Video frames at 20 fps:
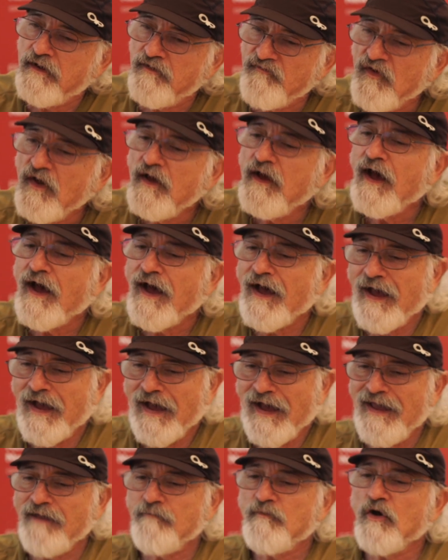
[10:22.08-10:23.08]
of,
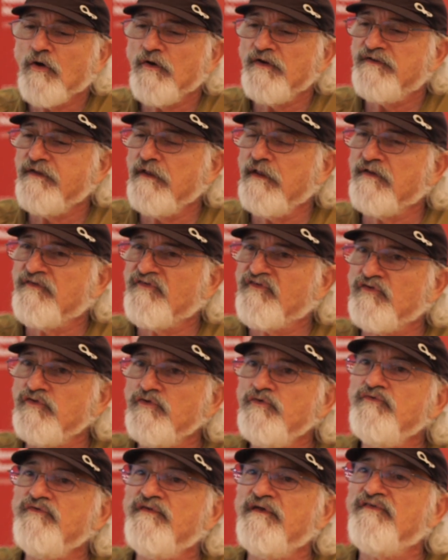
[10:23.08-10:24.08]
I'm going to
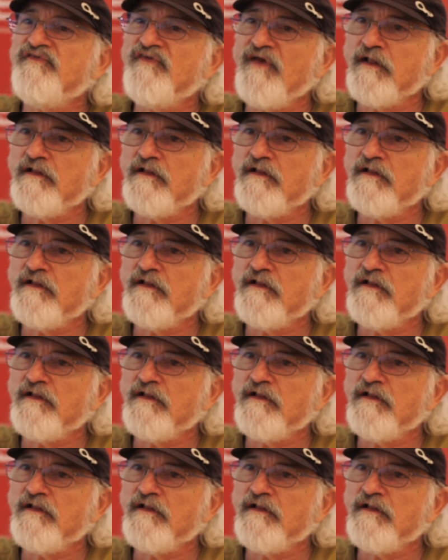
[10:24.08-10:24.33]
exclude this